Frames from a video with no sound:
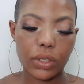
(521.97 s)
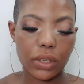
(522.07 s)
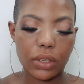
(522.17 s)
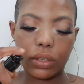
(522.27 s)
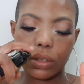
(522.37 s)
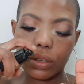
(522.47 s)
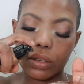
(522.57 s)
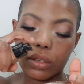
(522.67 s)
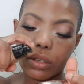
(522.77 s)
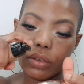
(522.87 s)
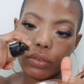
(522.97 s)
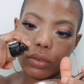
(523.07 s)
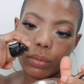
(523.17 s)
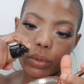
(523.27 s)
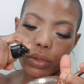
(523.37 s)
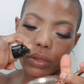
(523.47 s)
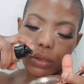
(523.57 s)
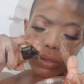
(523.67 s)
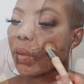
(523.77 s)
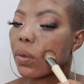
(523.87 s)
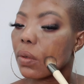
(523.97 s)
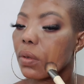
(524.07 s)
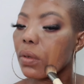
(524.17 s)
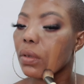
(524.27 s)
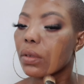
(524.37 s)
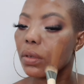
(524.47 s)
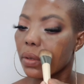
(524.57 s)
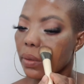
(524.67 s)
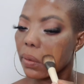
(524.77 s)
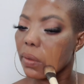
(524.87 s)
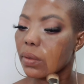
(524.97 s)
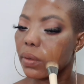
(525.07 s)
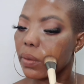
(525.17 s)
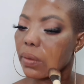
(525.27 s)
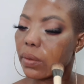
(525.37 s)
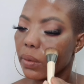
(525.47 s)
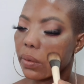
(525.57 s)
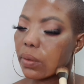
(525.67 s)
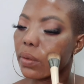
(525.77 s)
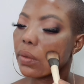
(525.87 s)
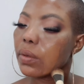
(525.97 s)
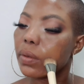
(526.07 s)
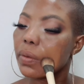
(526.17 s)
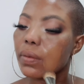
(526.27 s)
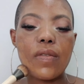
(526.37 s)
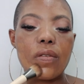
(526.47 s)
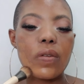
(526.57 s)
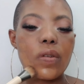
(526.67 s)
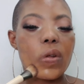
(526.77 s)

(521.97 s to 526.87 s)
and another drop there. 2 drops of the number 11